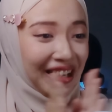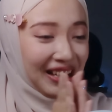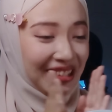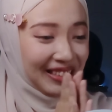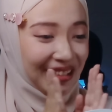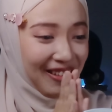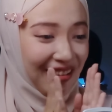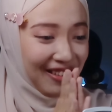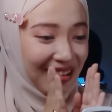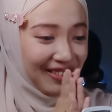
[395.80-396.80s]
Let's go!
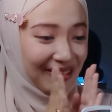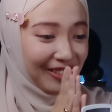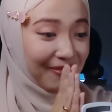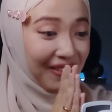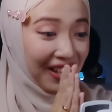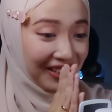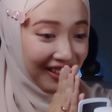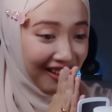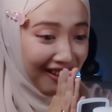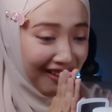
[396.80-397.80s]
Oh my
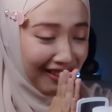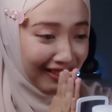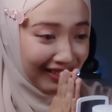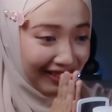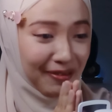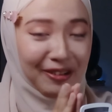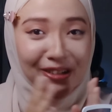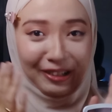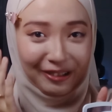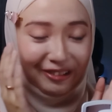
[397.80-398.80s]
god, I'm
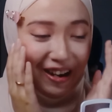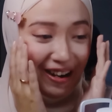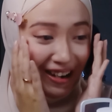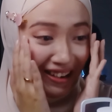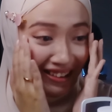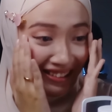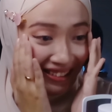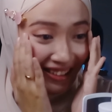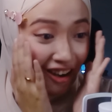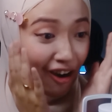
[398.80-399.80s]
gonna
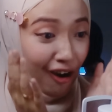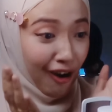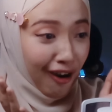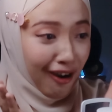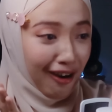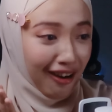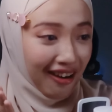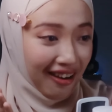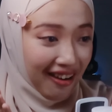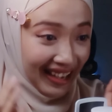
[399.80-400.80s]
cry.
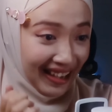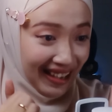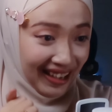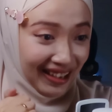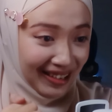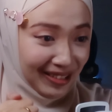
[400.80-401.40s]
Yeah!